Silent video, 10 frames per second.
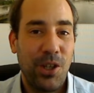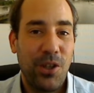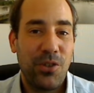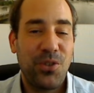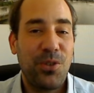
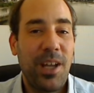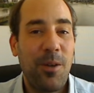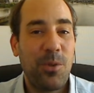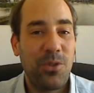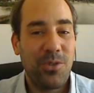So
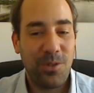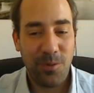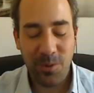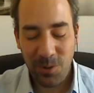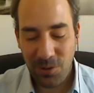that was,
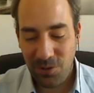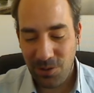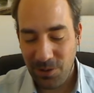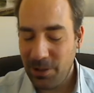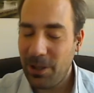of
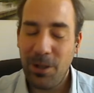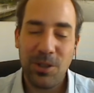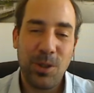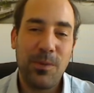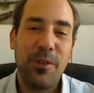course,
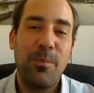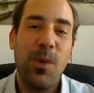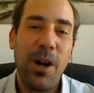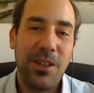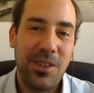in terms of
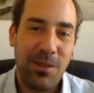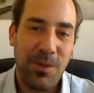marketing,